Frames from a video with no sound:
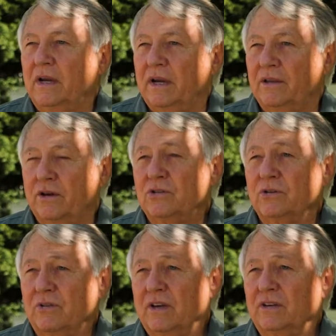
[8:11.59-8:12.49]
And those
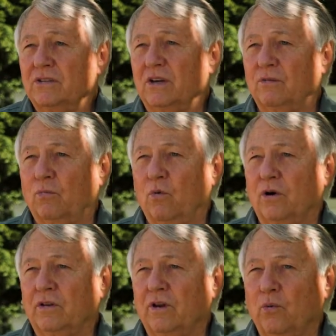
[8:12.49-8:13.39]
are things that
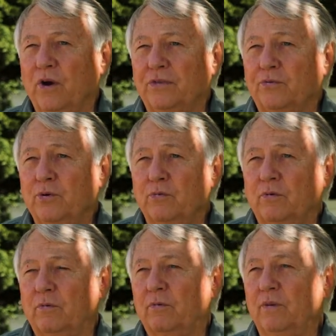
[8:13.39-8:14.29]
work their way
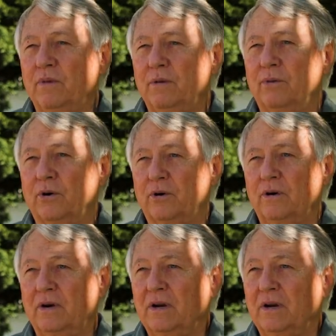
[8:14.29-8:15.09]
through. Remember,